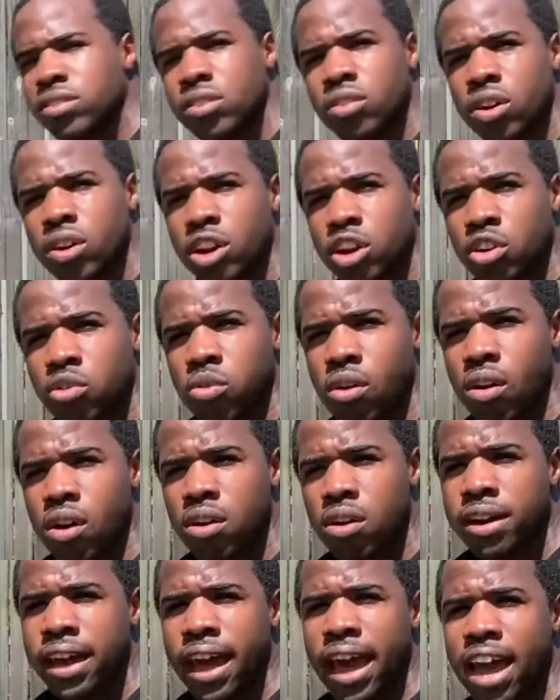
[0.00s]
going to grow
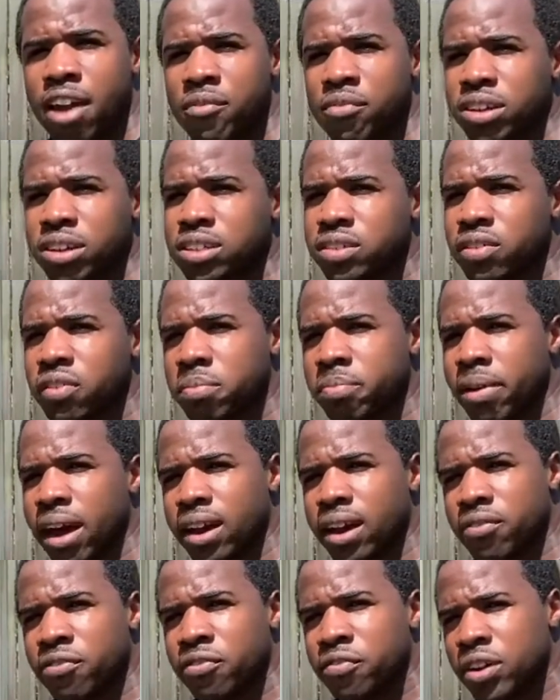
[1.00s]
on average of
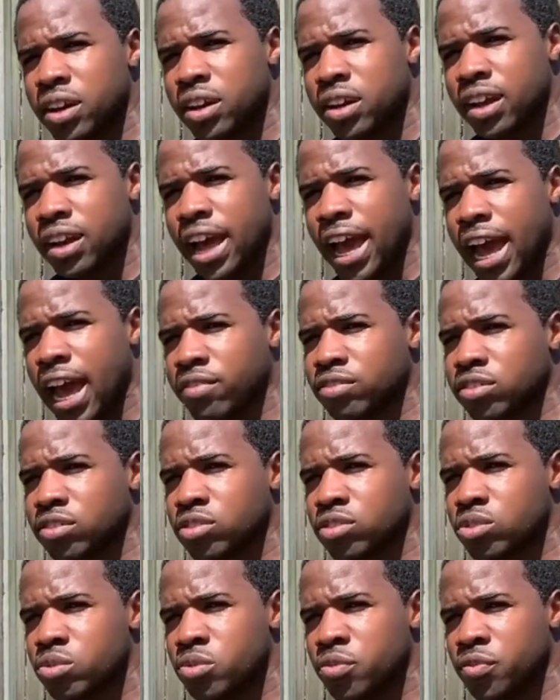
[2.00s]
about 1.5 to
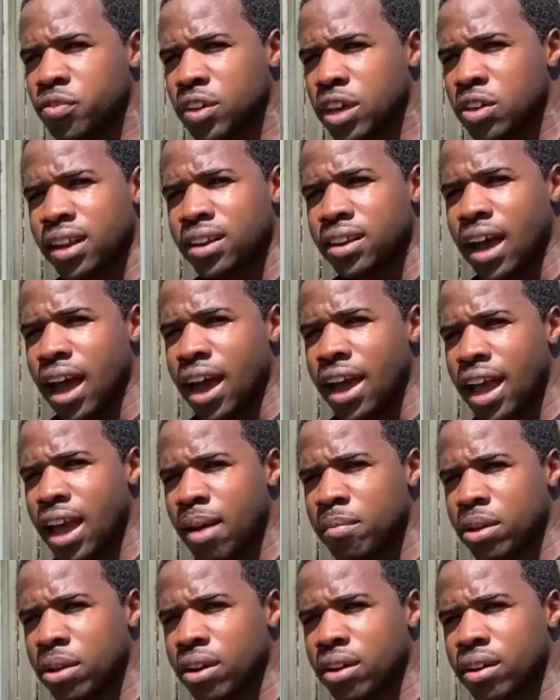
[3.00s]
2 feet in
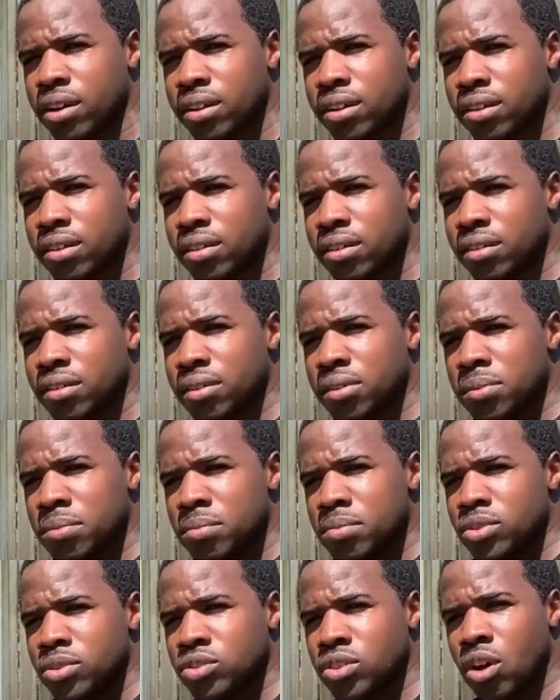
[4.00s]
diameter.
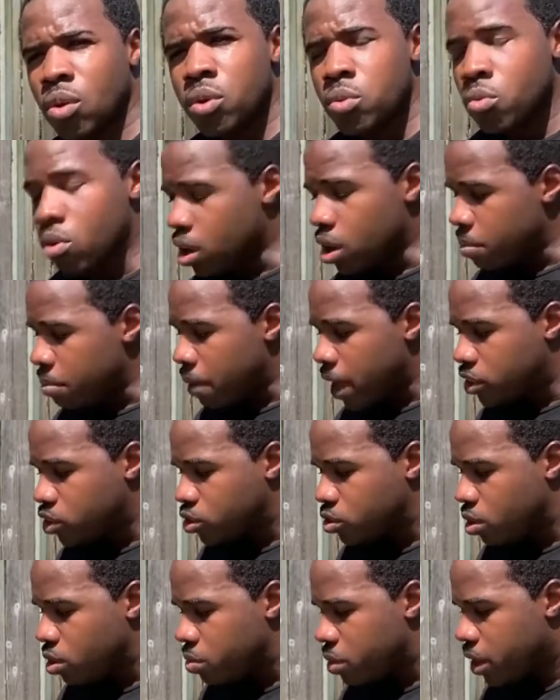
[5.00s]
So we want to make
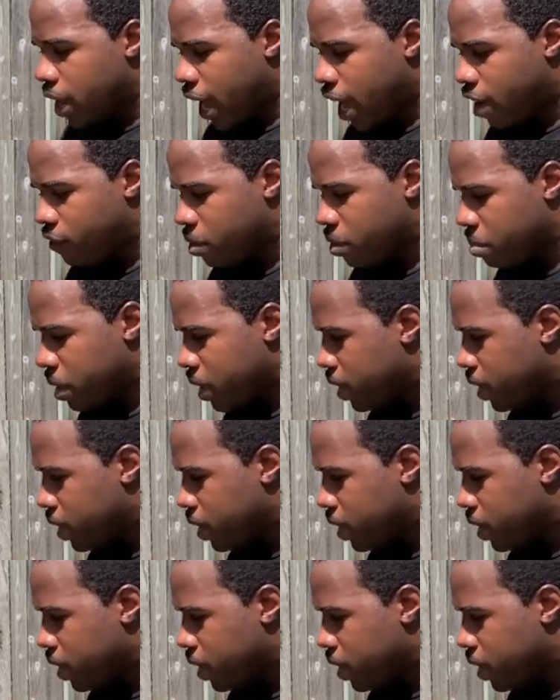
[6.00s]
sure we have them at